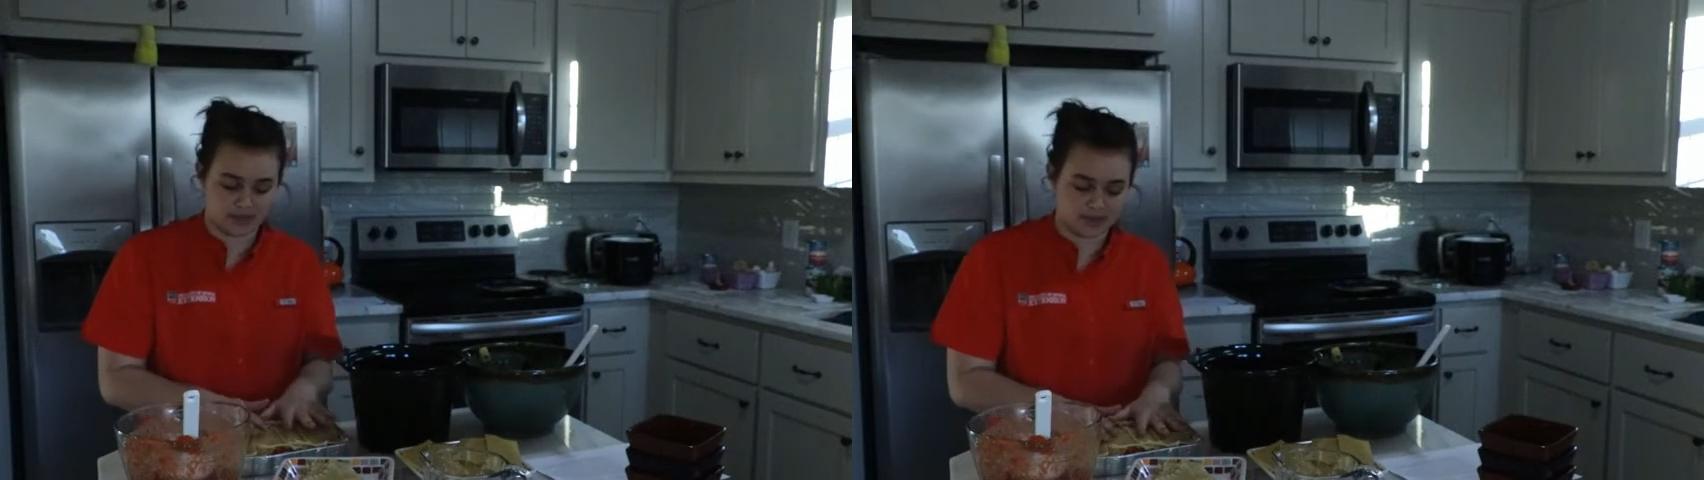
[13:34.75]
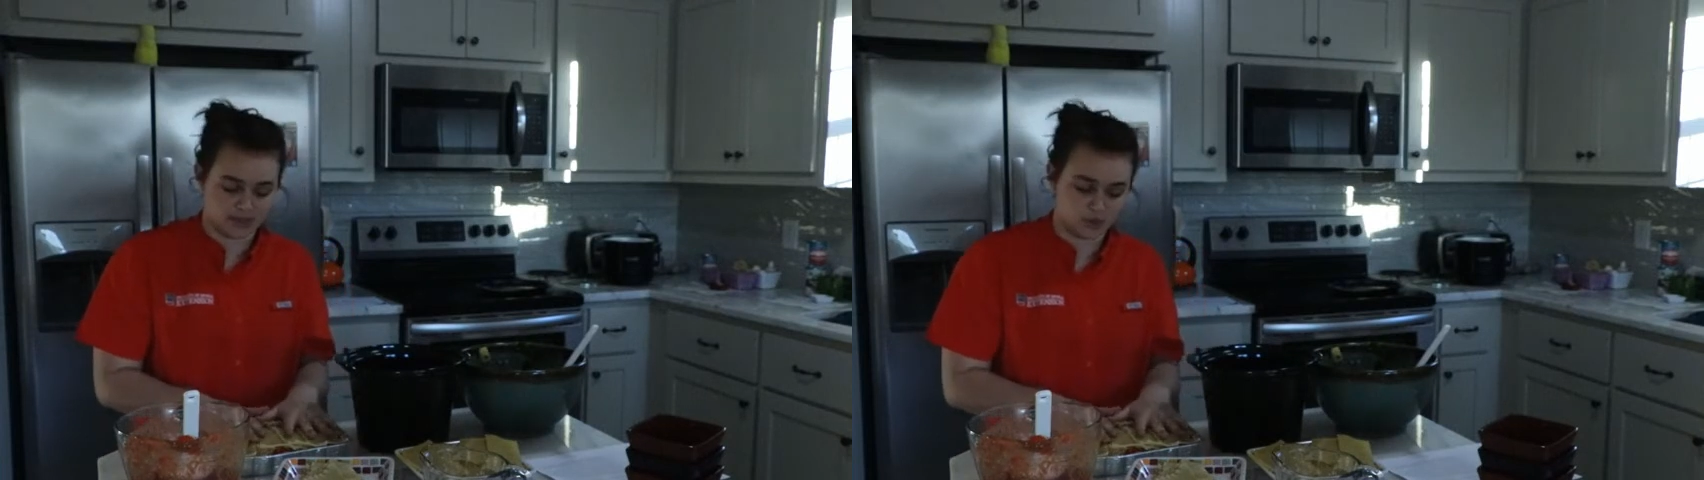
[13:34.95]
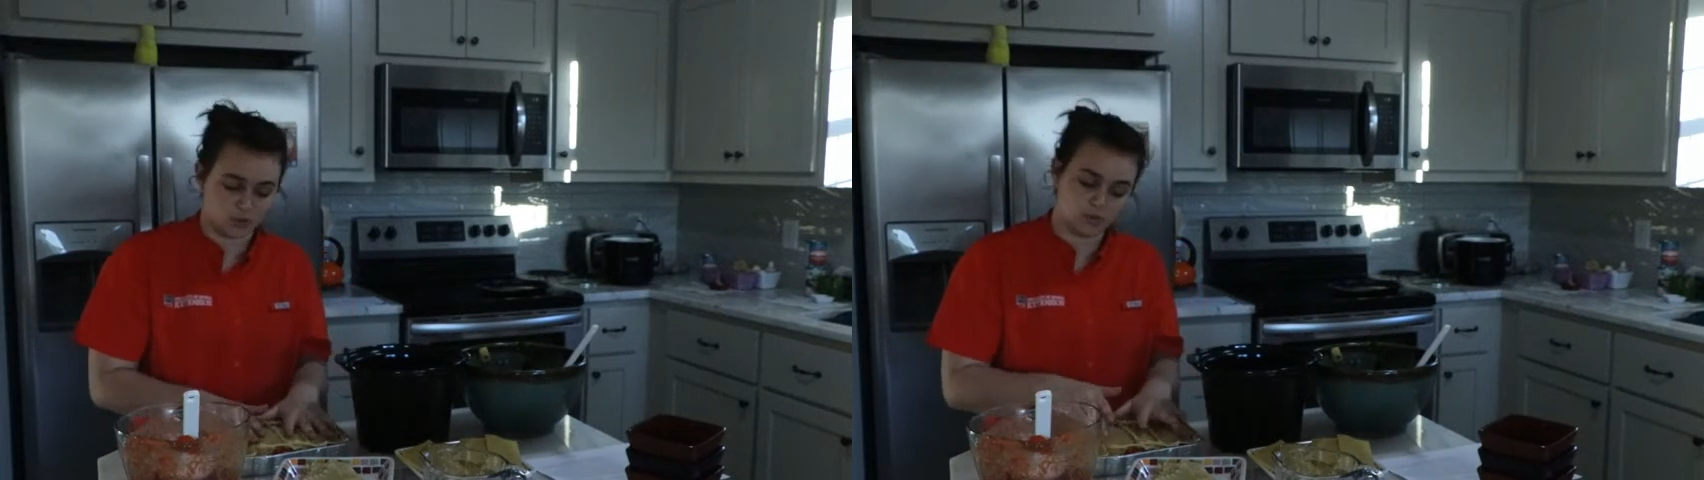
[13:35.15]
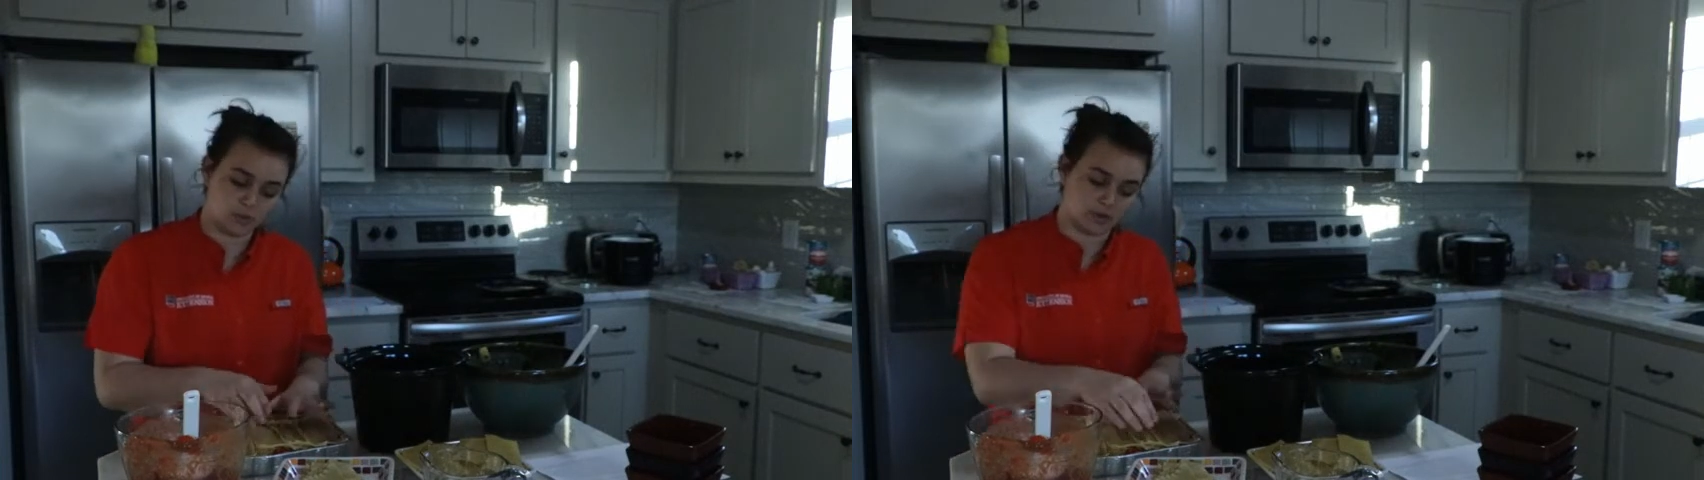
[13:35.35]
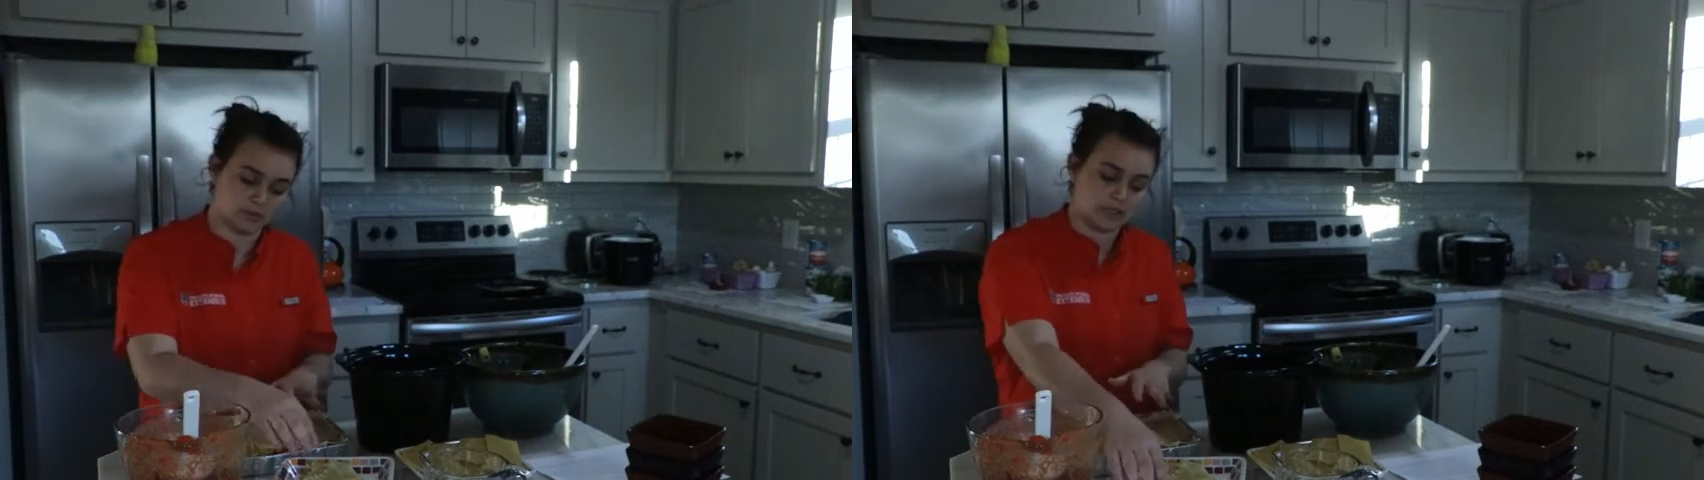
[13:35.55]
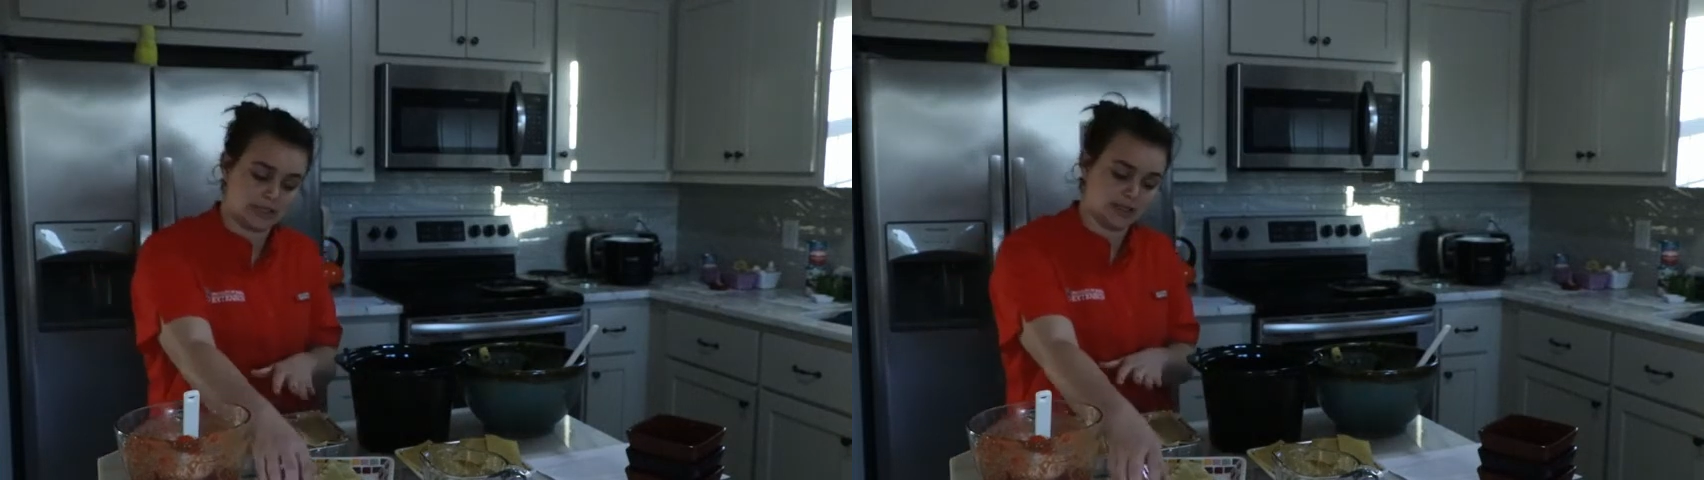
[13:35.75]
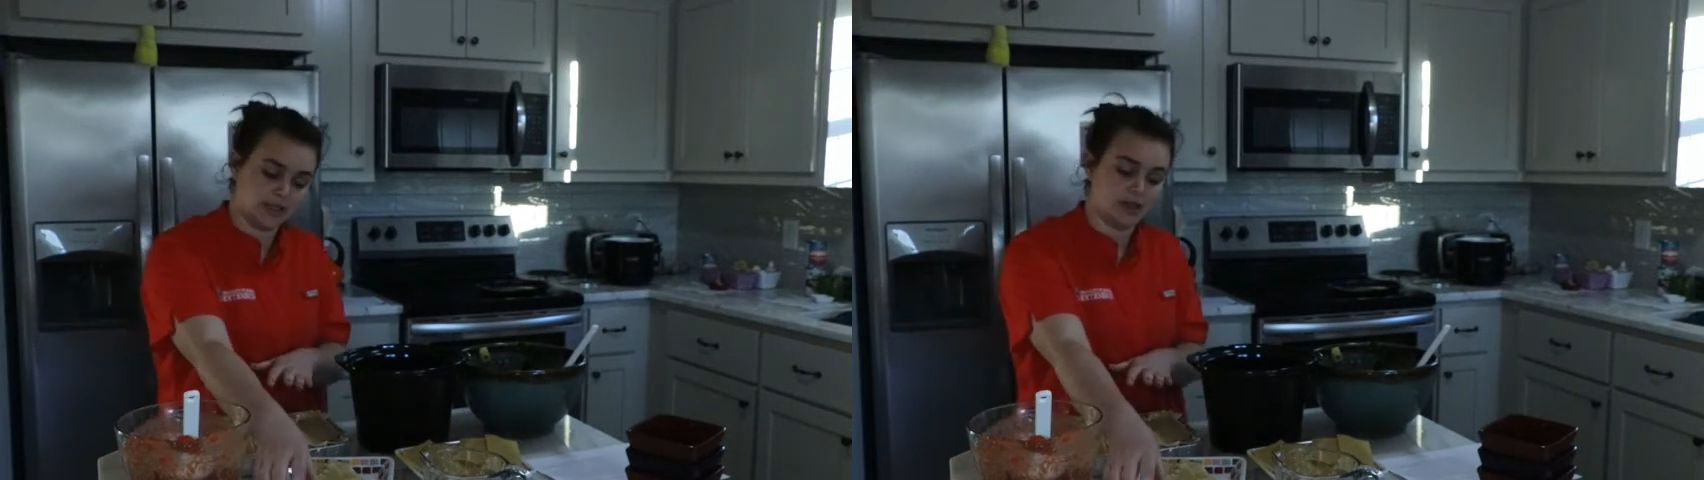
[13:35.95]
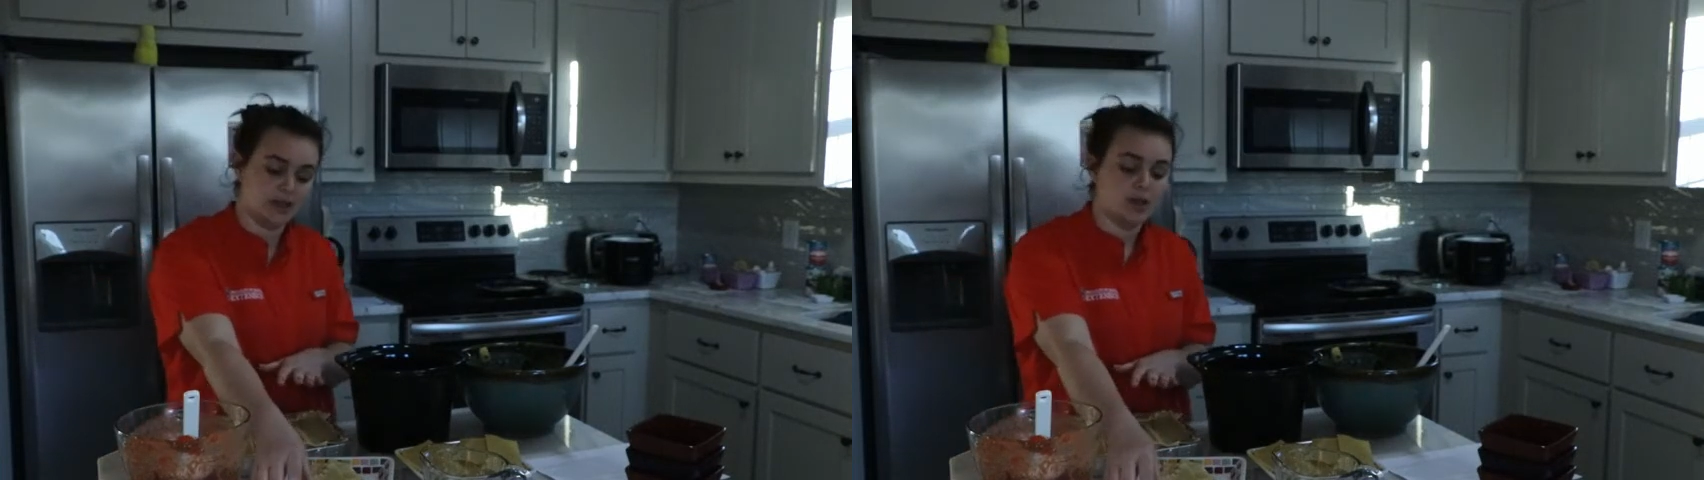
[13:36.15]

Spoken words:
that it's cooled completely